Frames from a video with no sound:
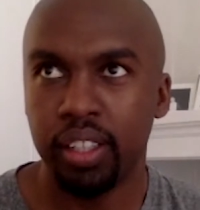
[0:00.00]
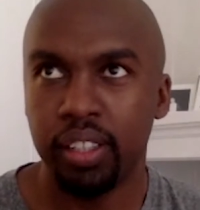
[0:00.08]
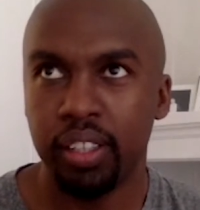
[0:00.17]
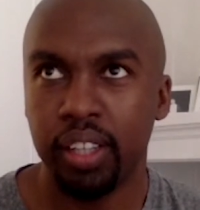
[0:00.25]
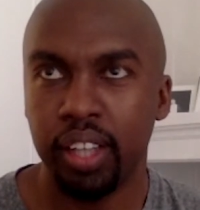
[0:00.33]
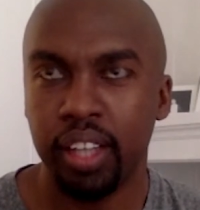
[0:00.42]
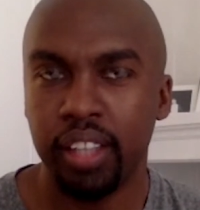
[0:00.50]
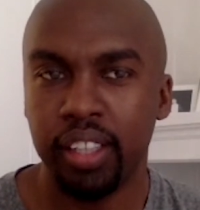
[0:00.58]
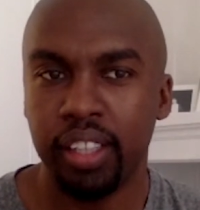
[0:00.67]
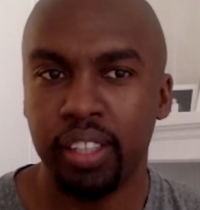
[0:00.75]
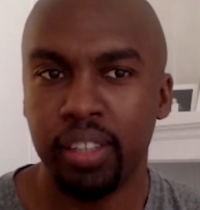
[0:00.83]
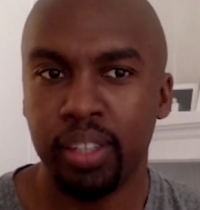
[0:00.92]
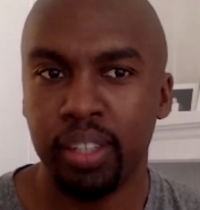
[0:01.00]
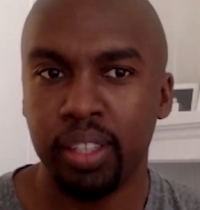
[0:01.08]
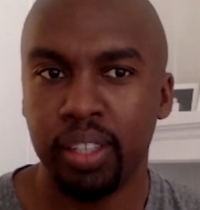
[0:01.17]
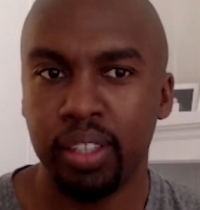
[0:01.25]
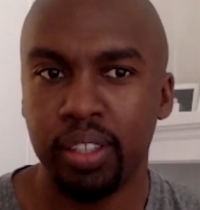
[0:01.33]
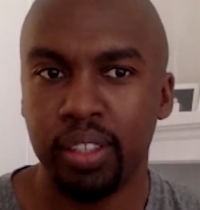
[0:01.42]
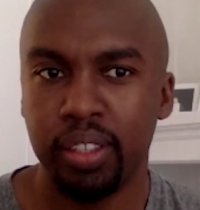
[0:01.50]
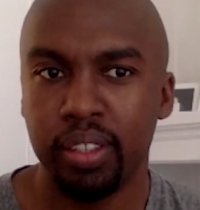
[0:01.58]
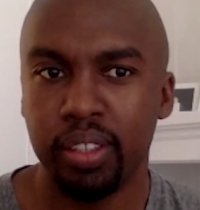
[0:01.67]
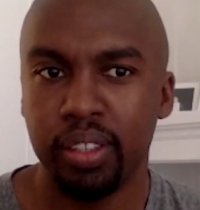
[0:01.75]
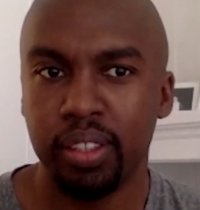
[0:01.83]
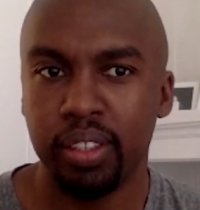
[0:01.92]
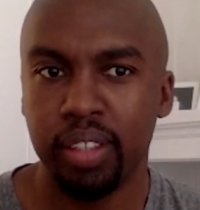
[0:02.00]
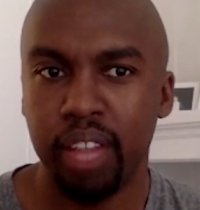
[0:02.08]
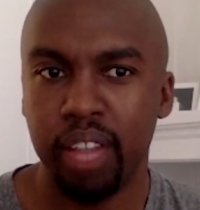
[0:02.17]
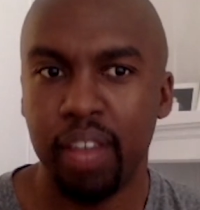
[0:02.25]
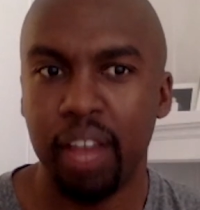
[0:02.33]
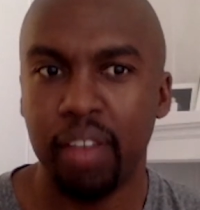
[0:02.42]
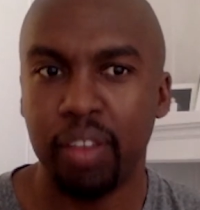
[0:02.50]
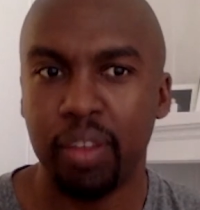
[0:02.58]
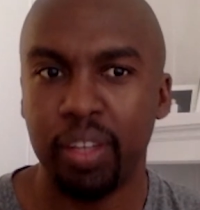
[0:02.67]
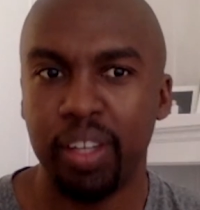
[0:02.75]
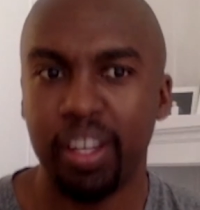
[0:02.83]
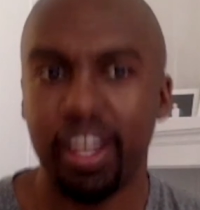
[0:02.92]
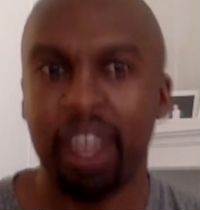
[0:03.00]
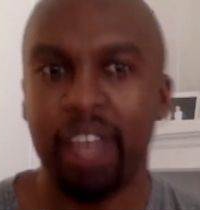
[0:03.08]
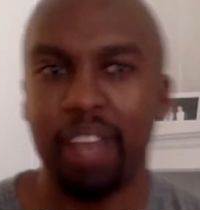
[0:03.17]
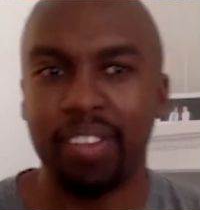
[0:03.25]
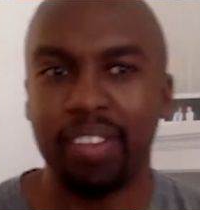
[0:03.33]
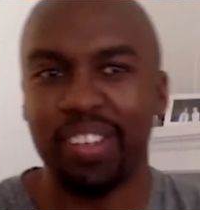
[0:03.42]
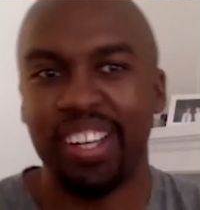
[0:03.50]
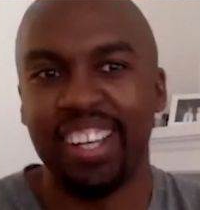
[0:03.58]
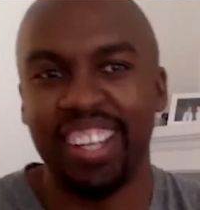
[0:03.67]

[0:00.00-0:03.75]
You said eight, ten, and three. Eight, five, and three. Eight, five, and three.